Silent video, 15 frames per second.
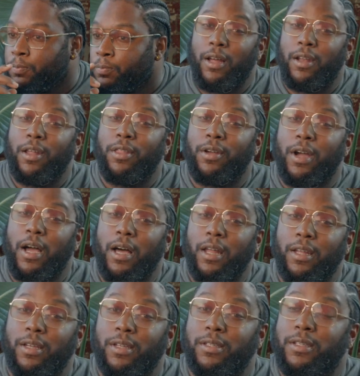Another con
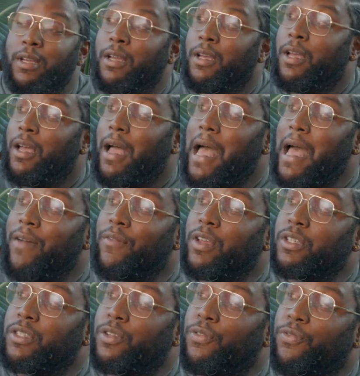is
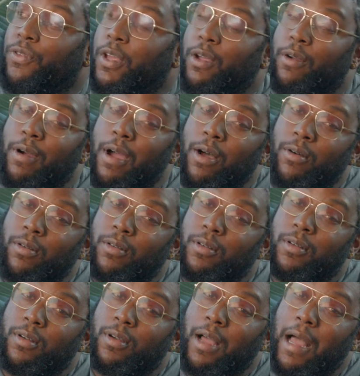having to figure out
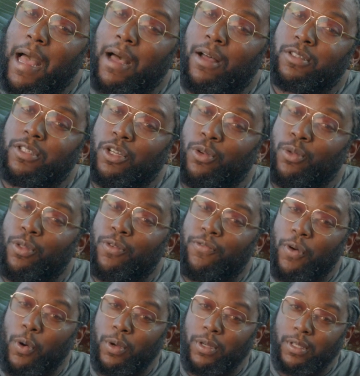how to do the
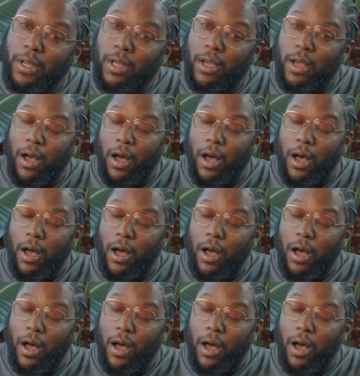focusing.